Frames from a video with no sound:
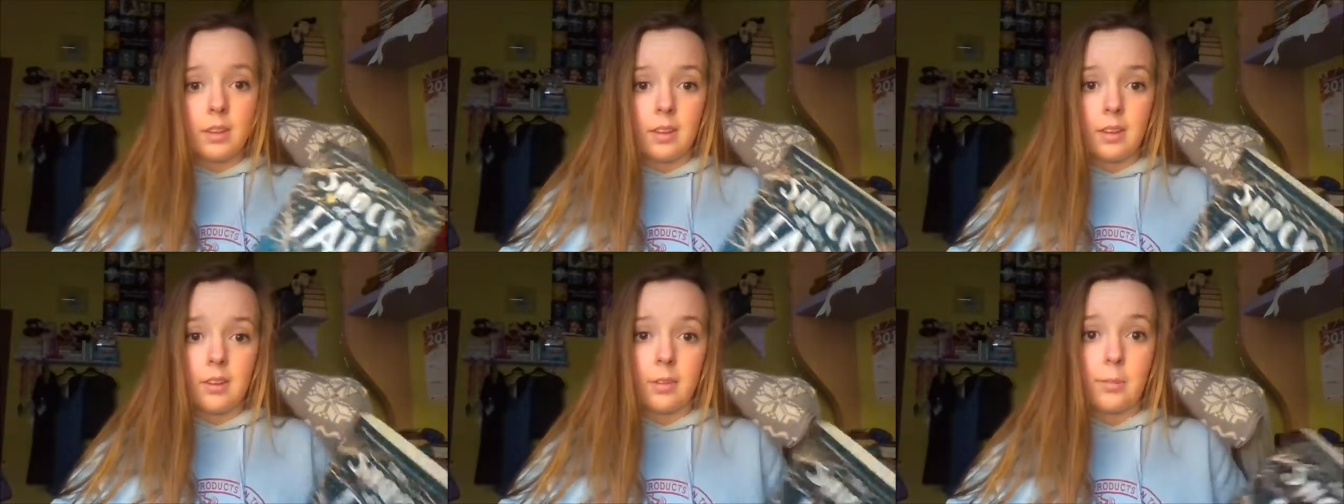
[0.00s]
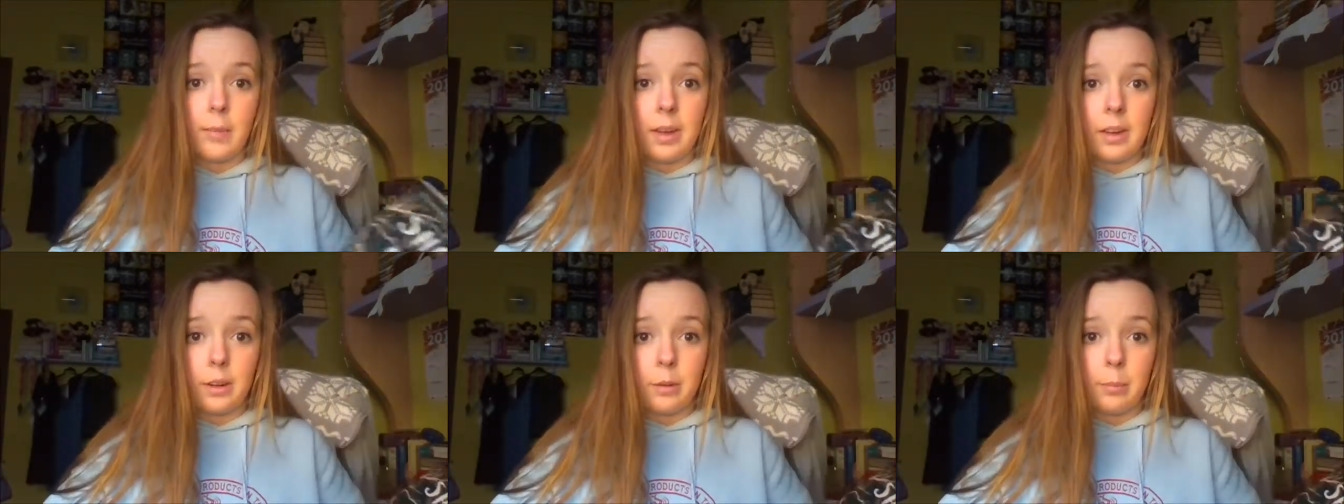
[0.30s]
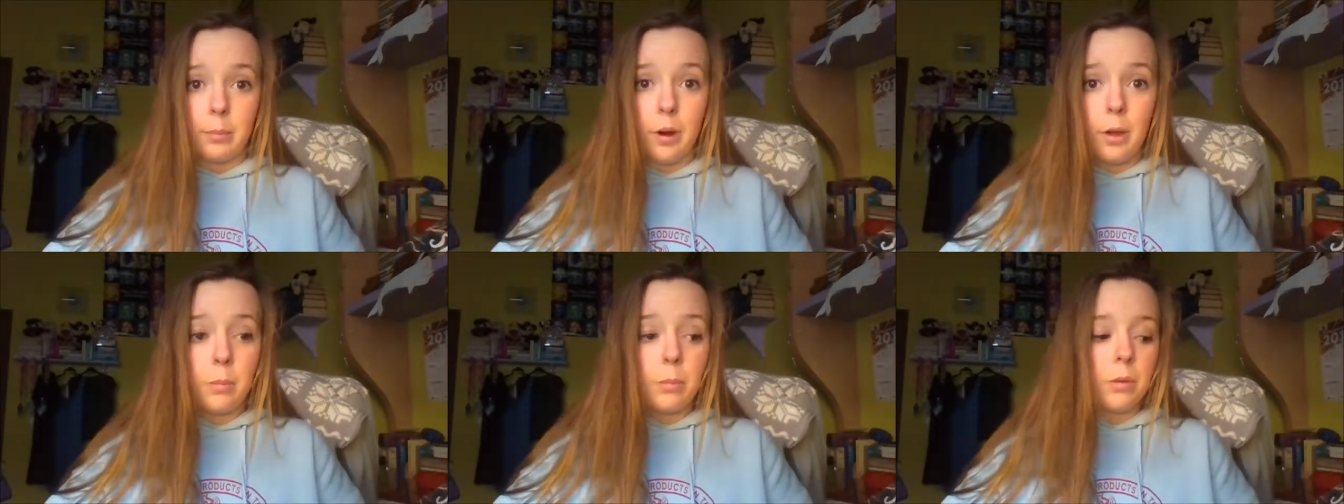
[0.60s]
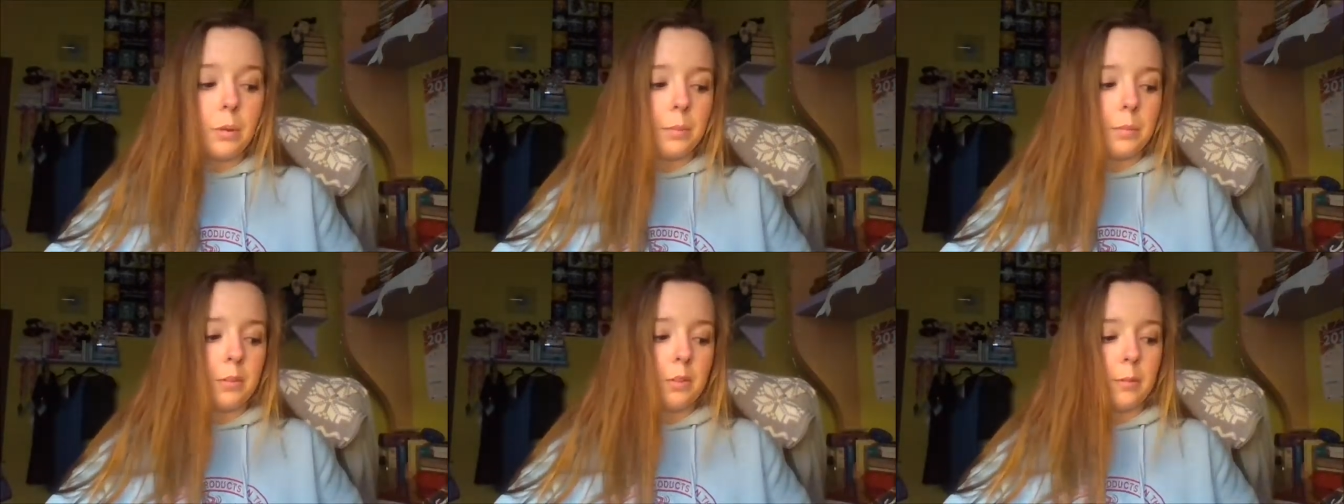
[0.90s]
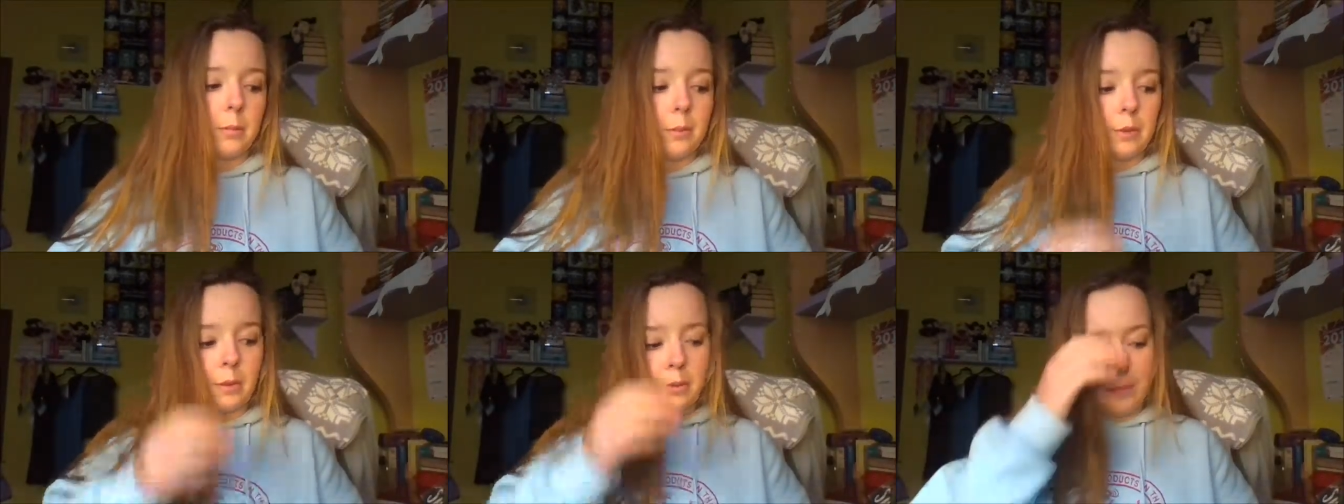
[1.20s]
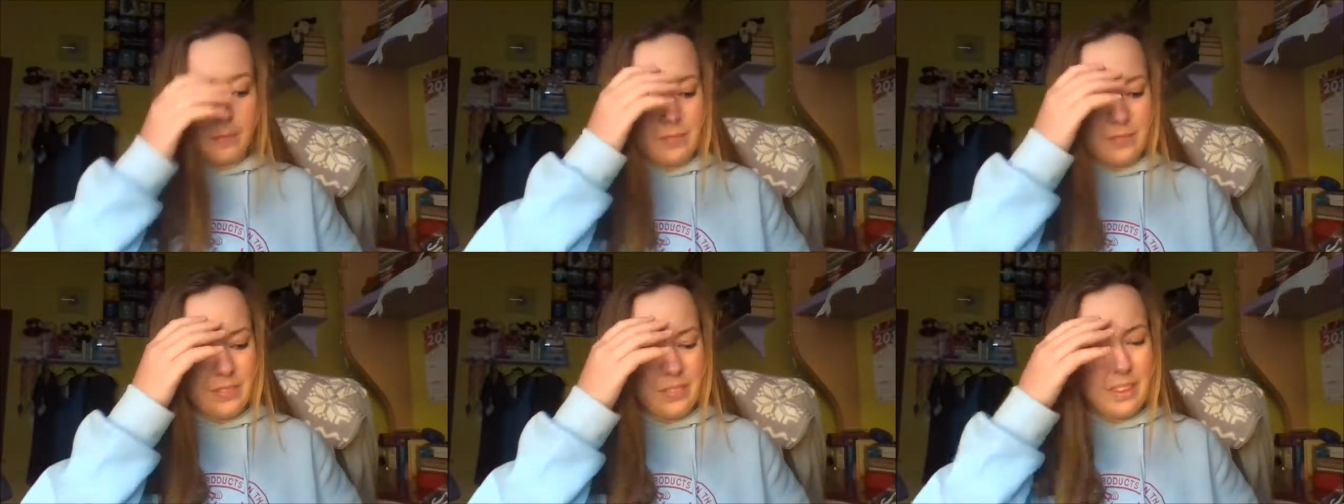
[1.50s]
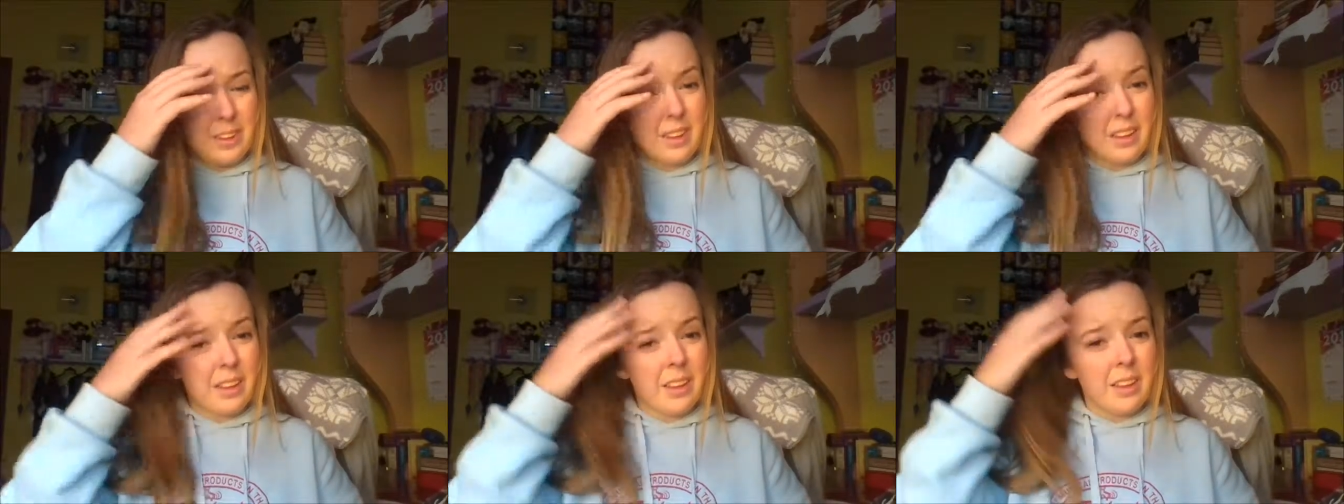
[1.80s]
these mental problems, but
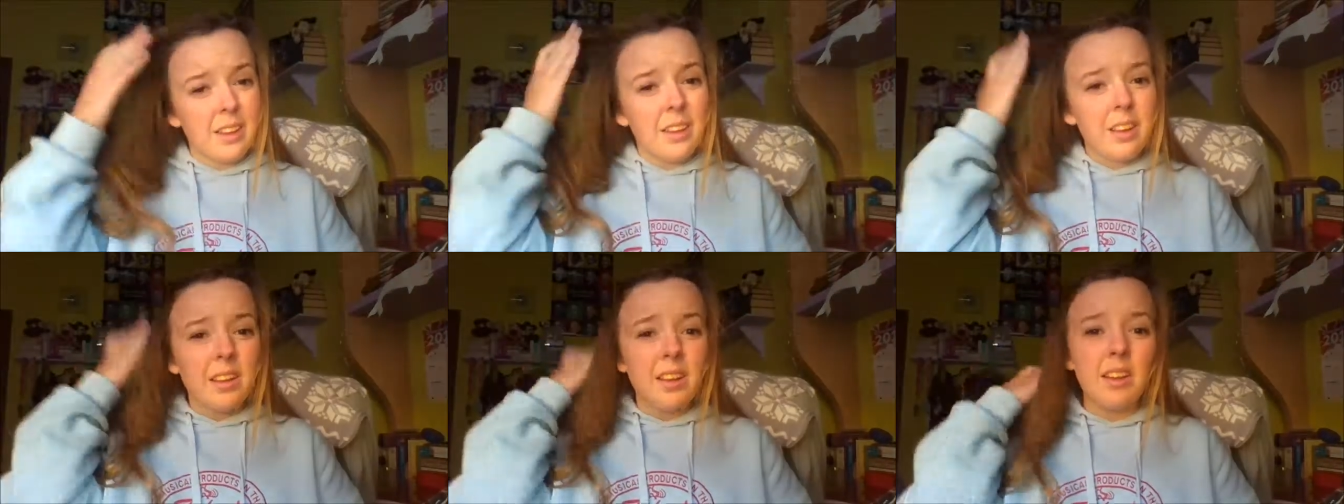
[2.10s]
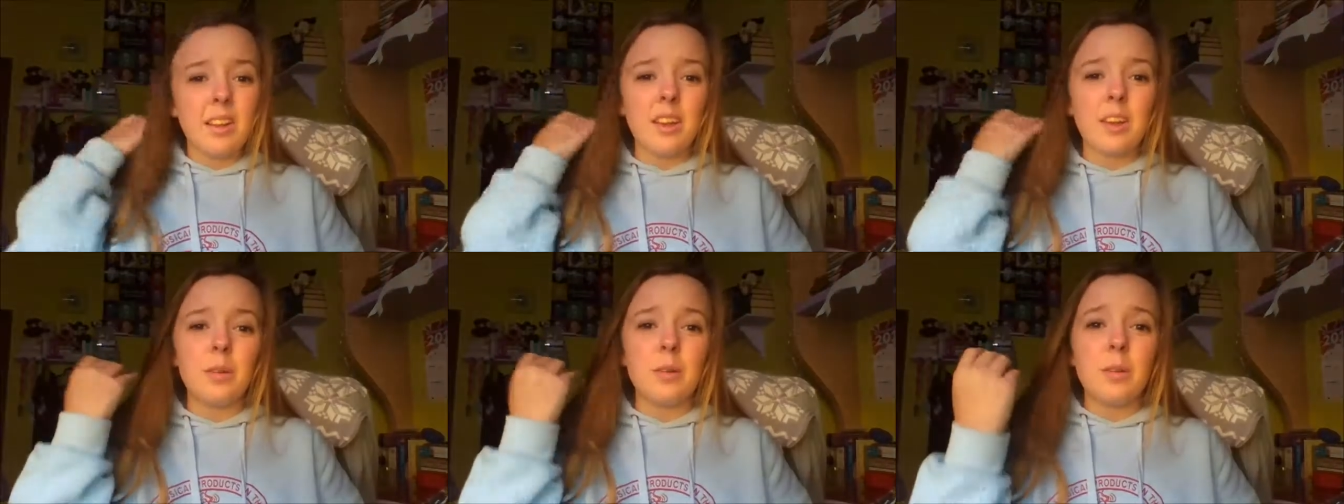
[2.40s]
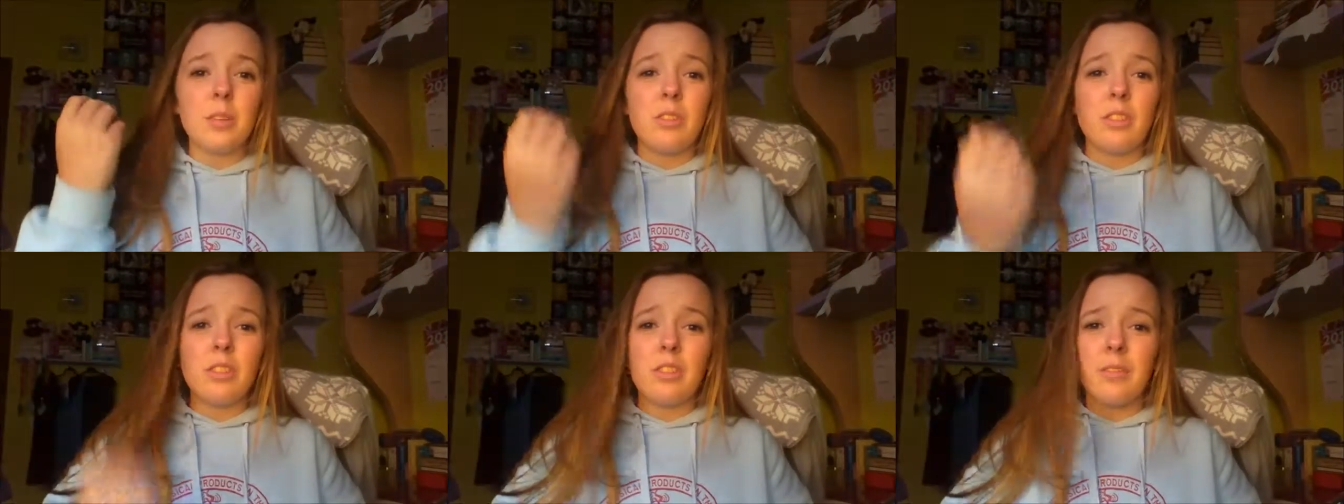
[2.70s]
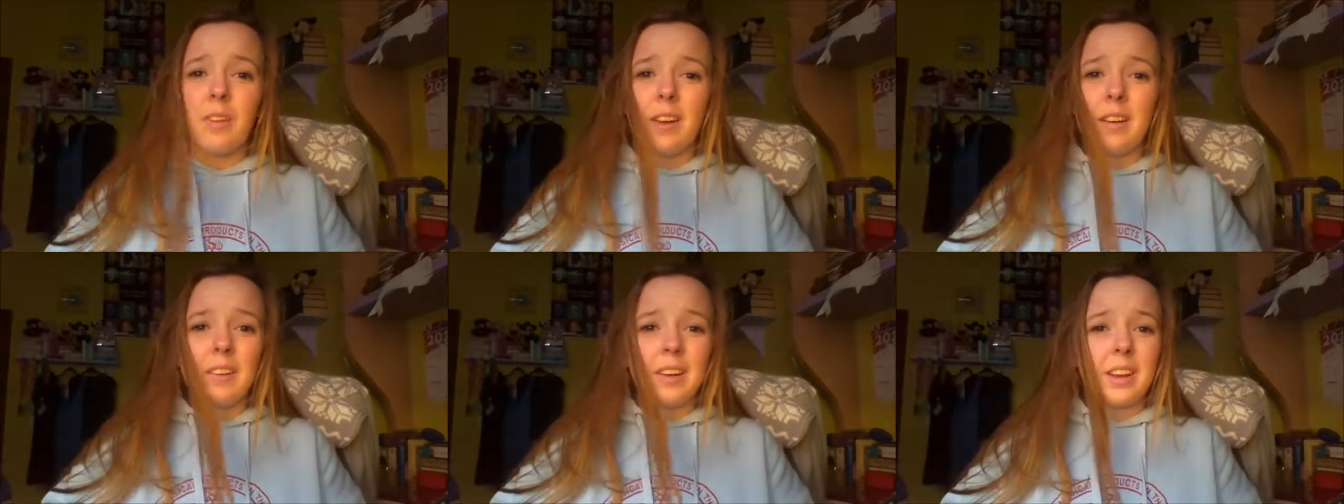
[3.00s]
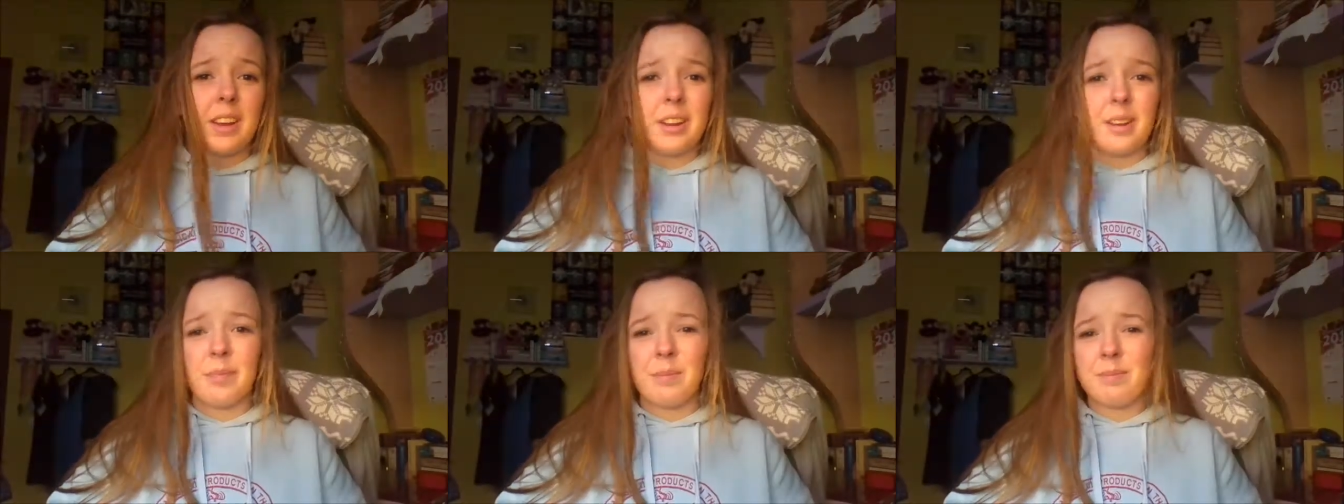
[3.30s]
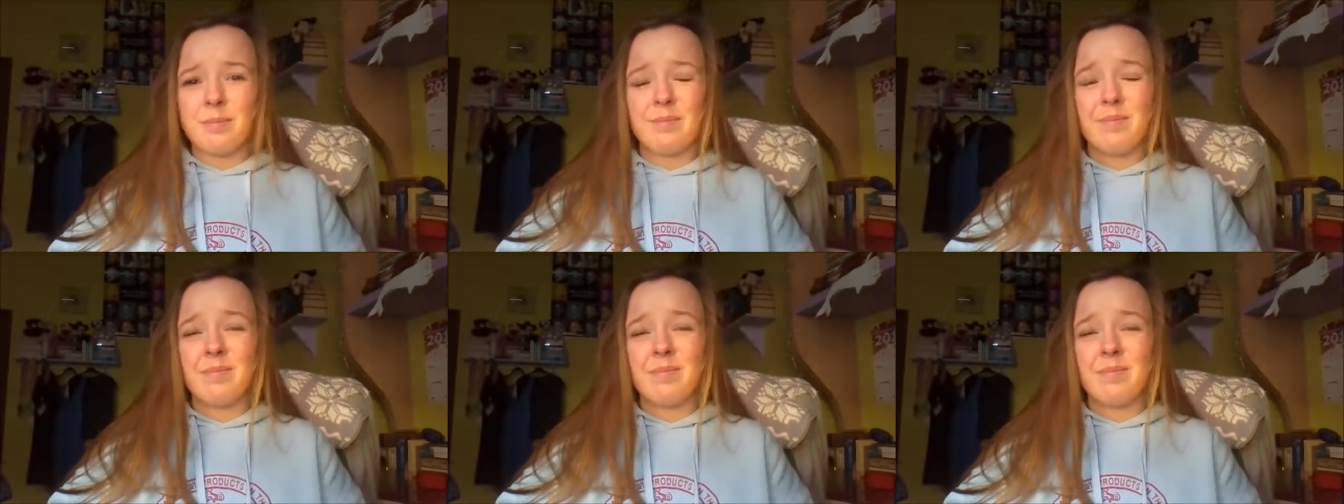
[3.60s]
it was just very...